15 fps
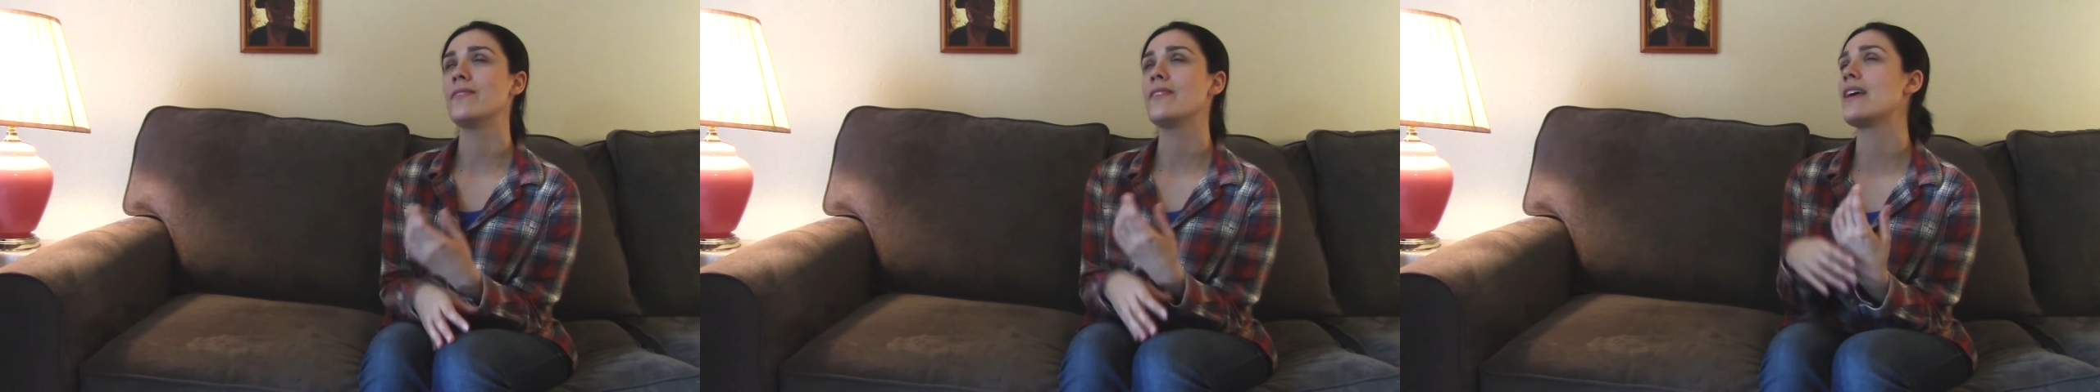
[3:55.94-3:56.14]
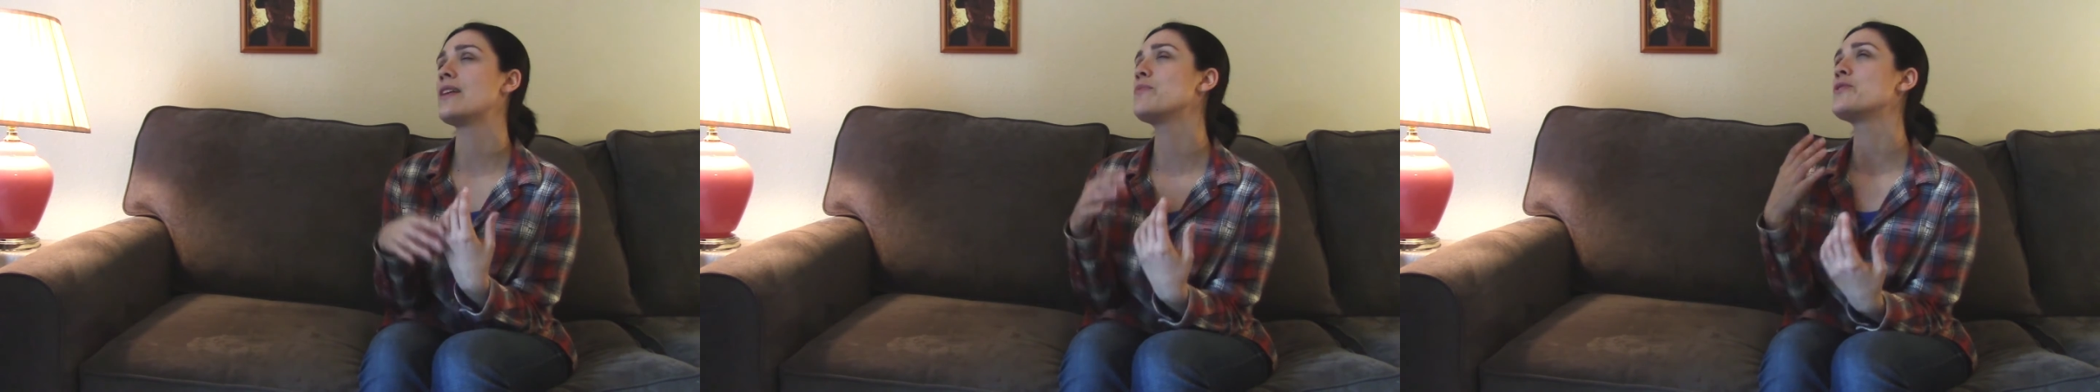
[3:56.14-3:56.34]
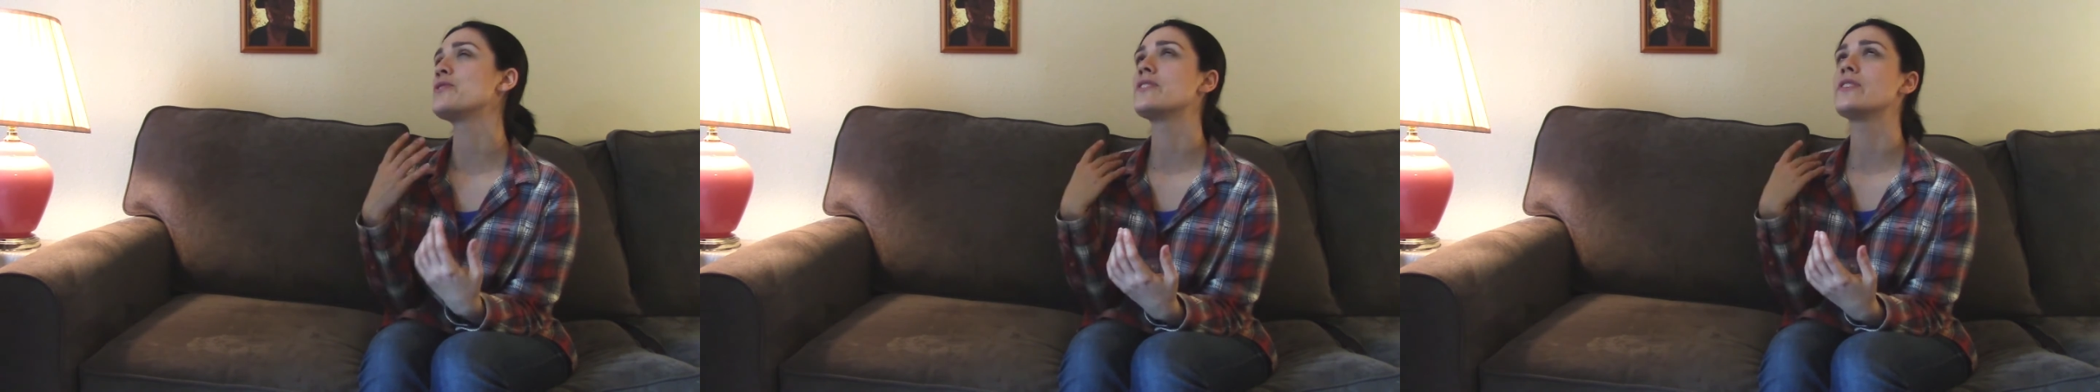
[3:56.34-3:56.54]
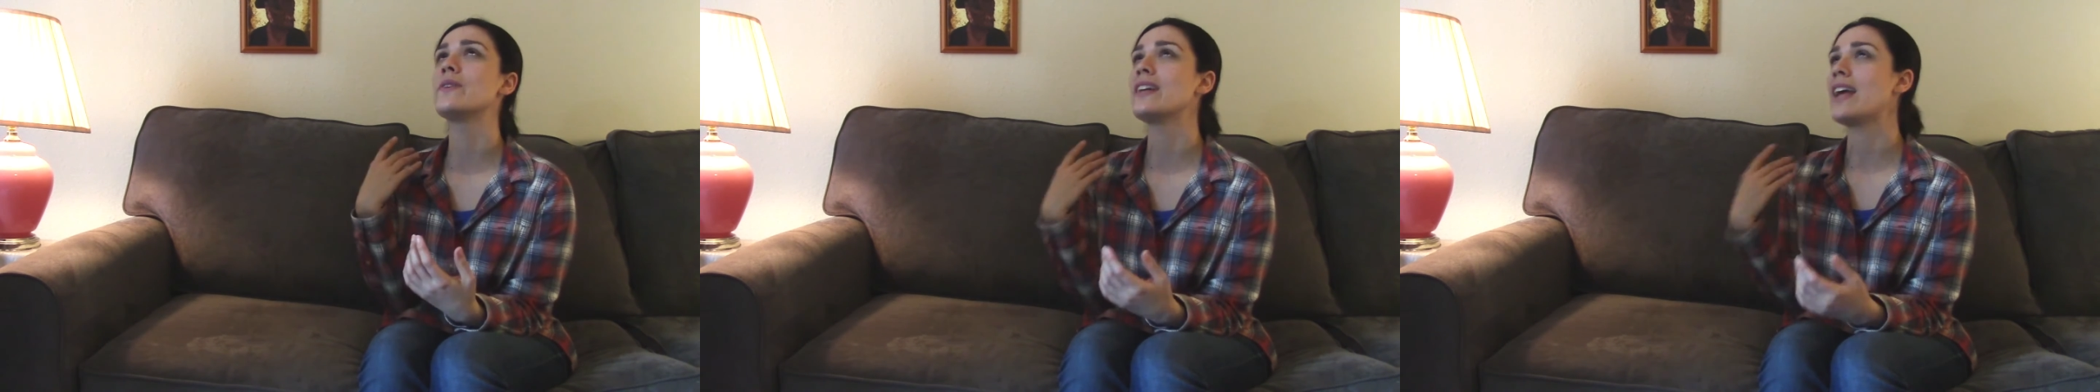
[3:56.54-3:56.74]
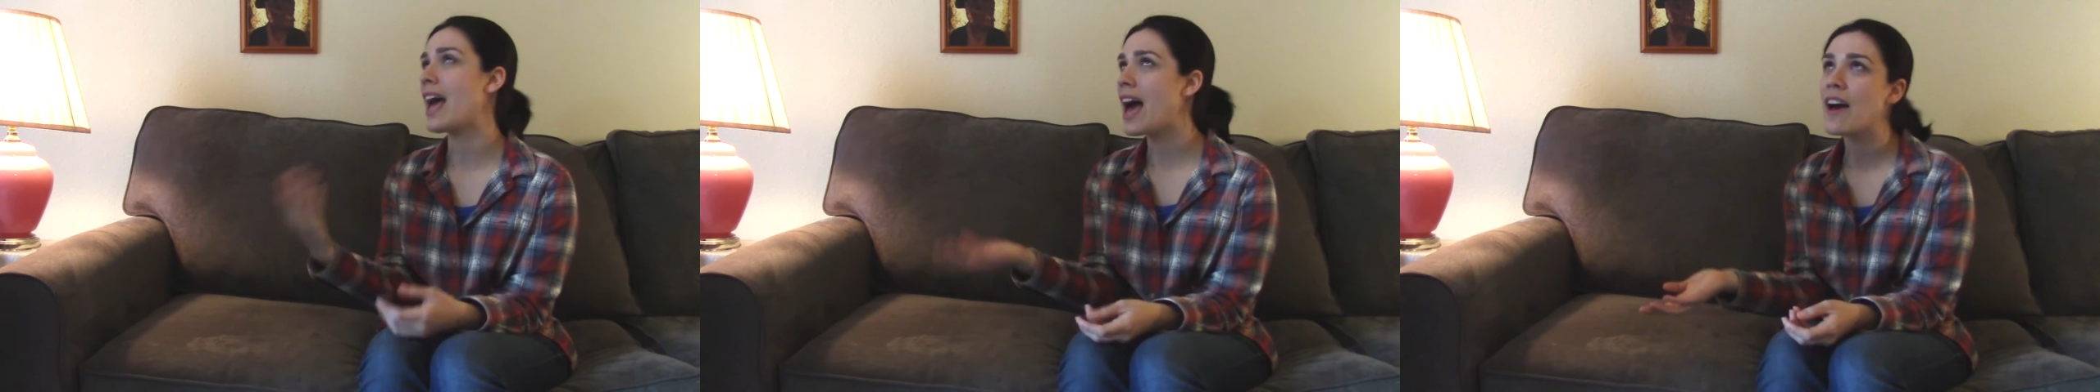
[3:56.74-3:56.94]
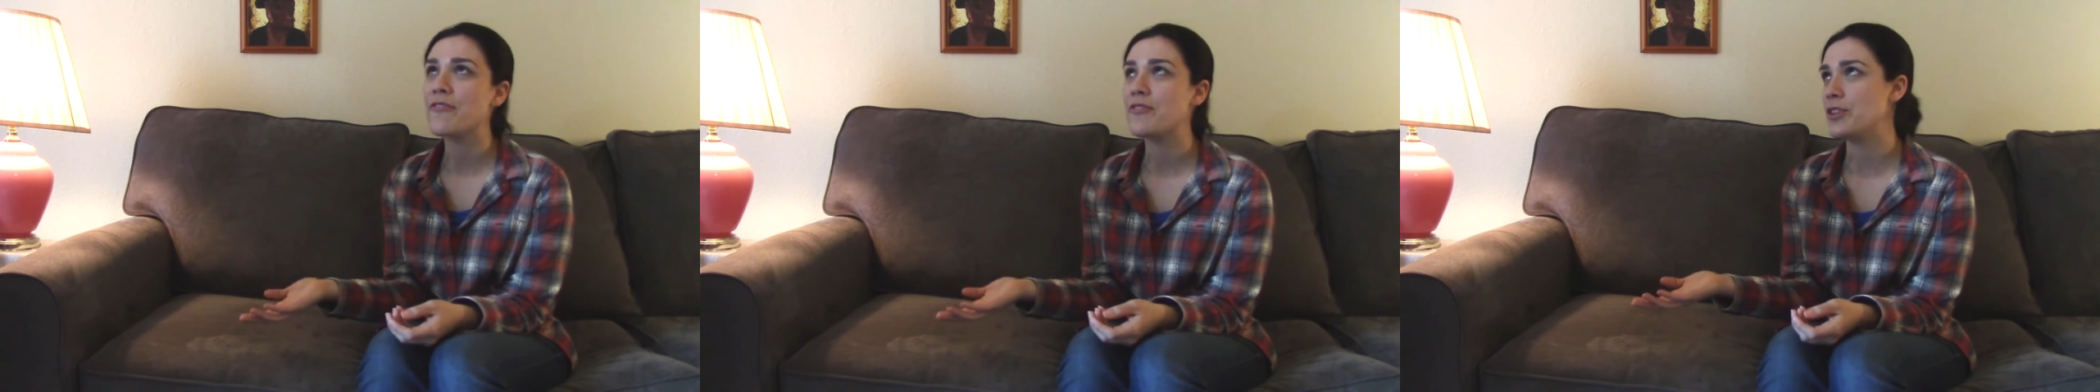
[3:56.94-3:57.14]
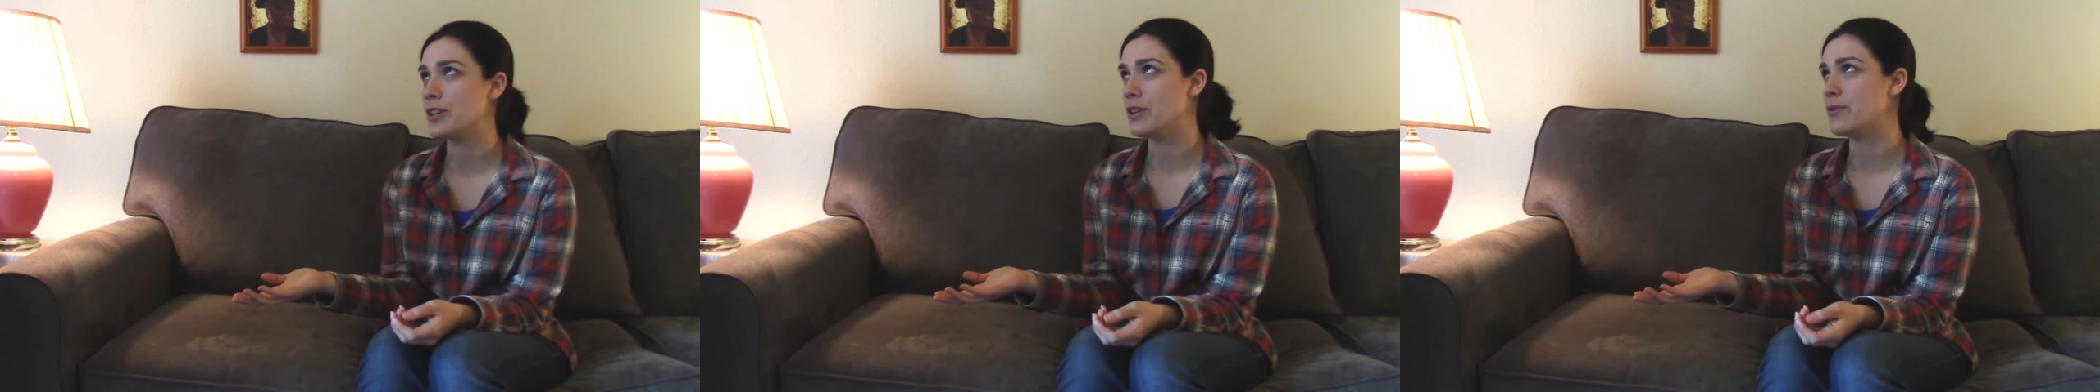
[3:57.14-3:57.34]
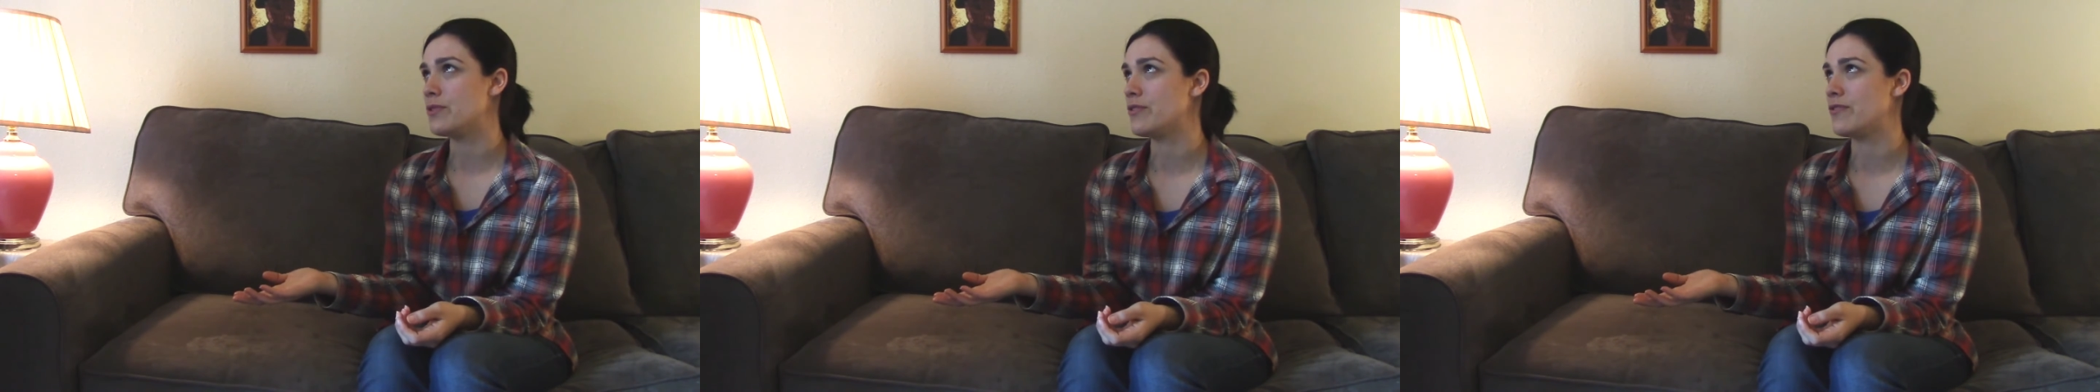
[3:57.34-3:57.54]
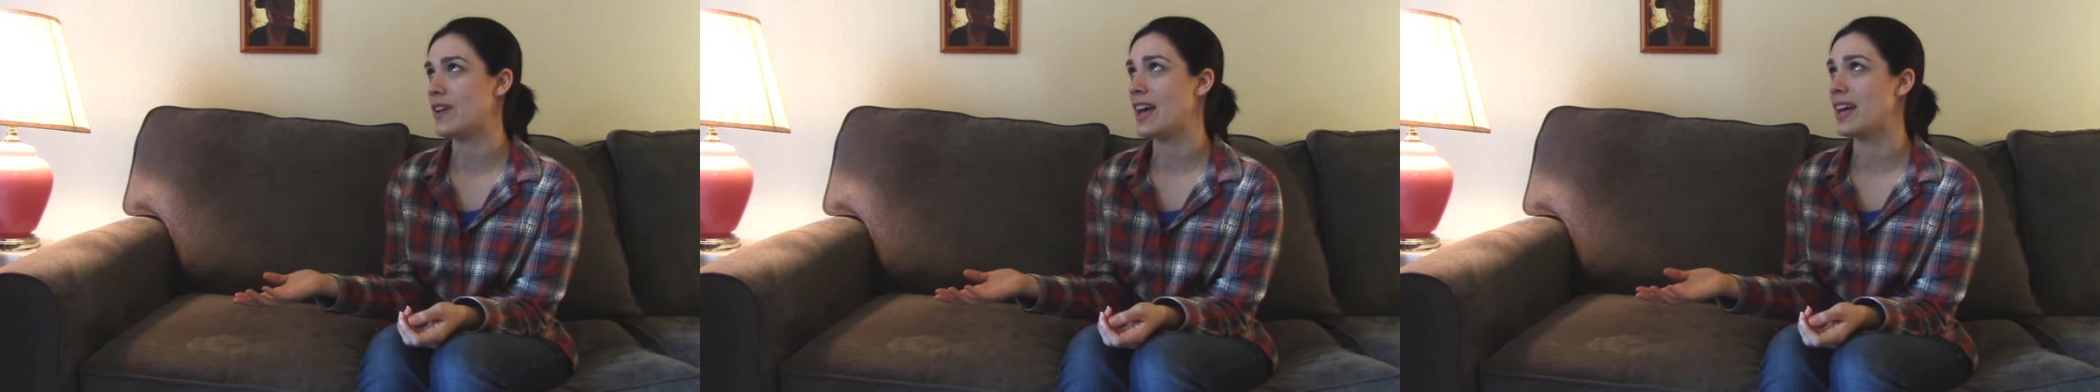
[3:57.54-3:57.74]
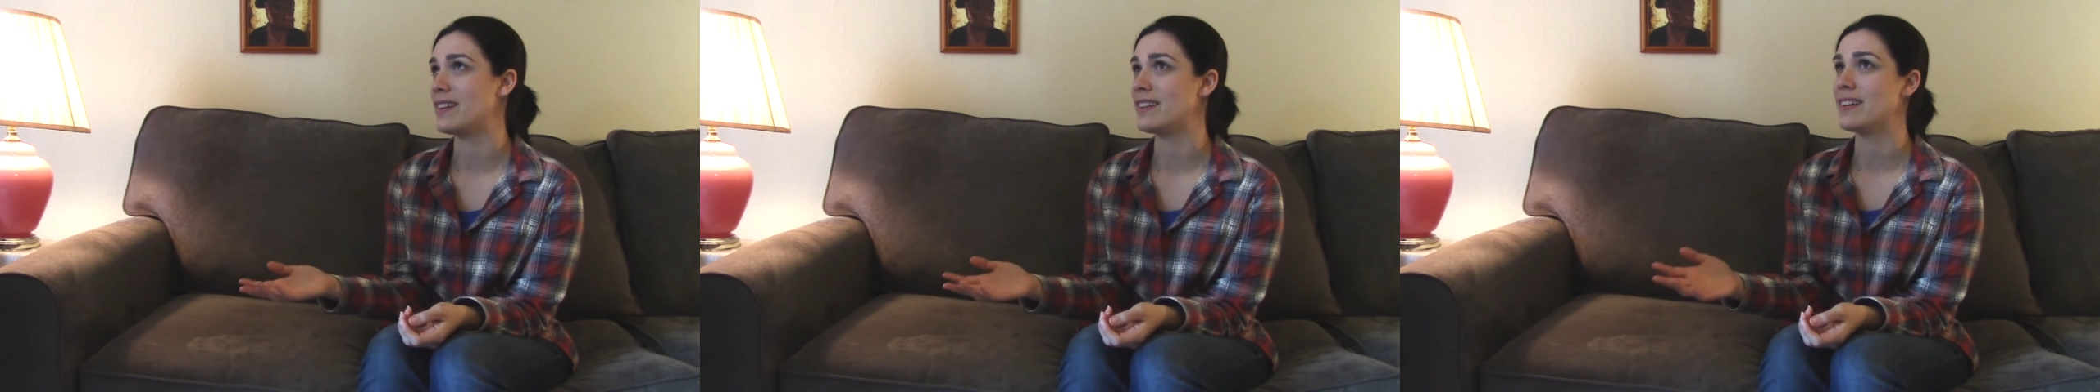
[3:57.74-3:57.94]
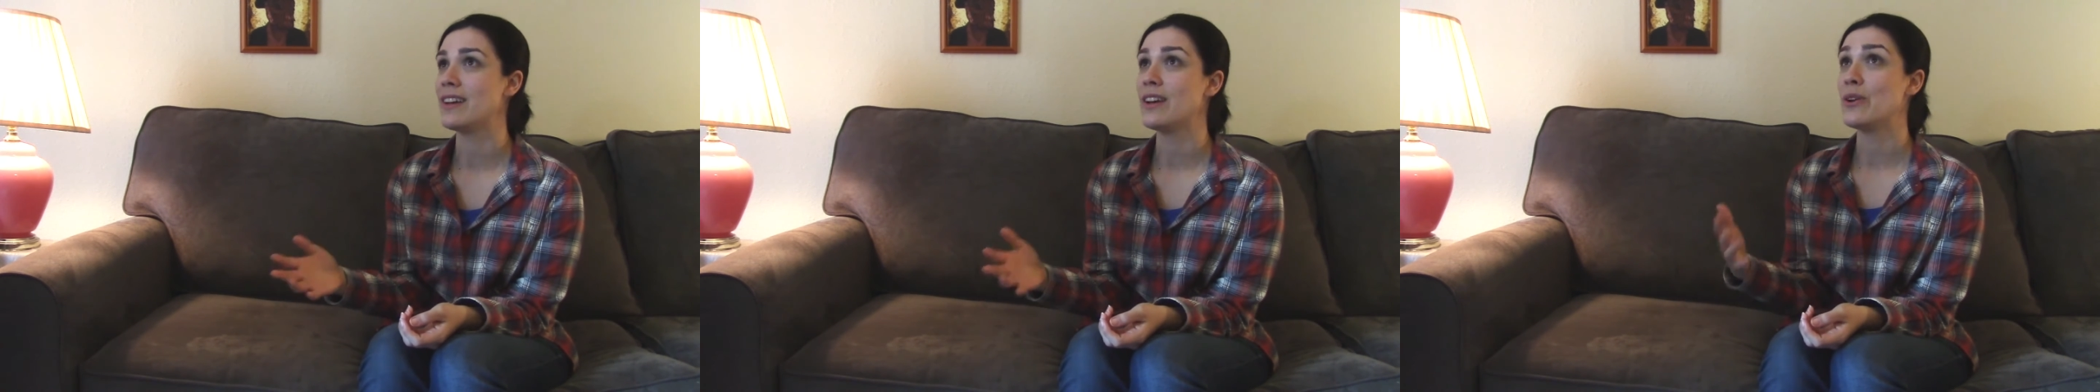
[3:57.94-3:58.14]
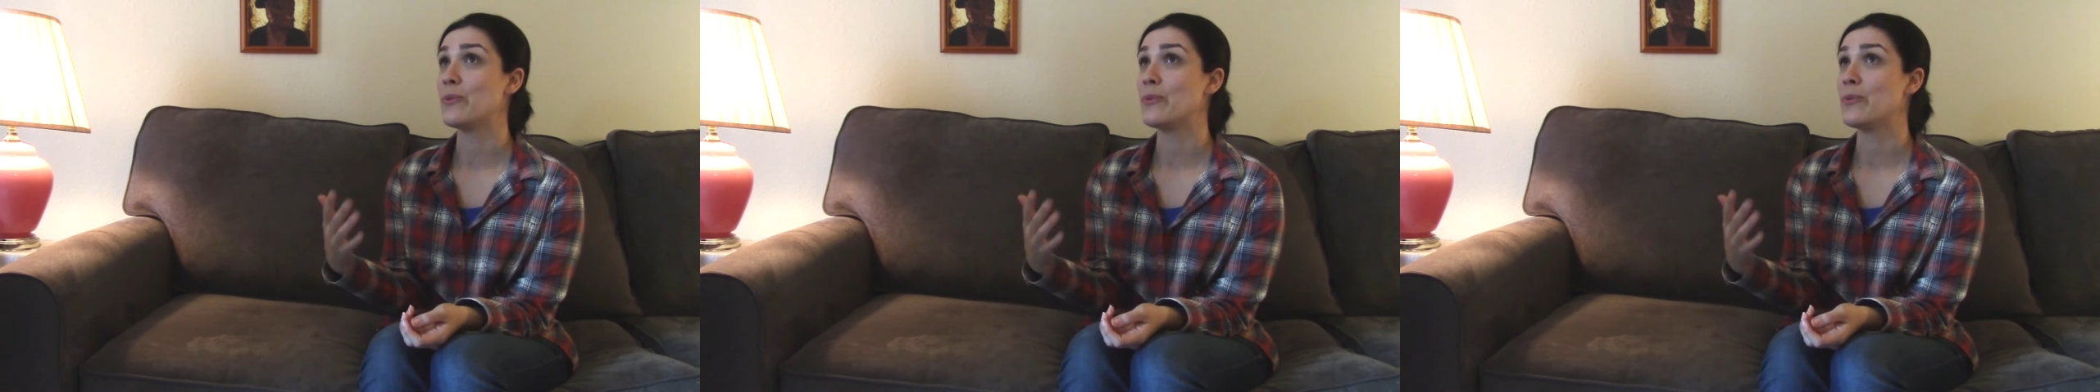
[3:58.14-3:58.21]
Then pursue it after you defend.